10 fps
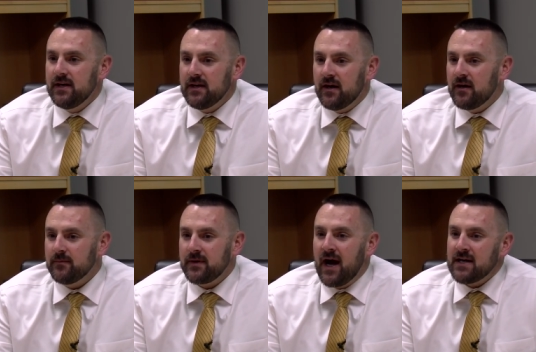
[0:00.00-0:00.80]

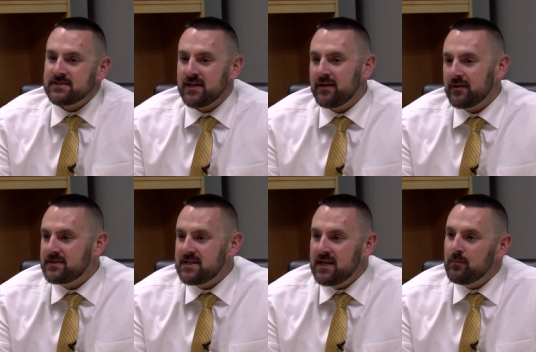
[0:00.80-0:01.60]
um, guys that are
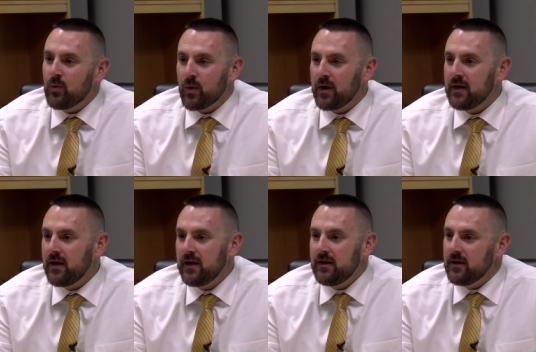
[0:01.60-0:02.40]
team oriented,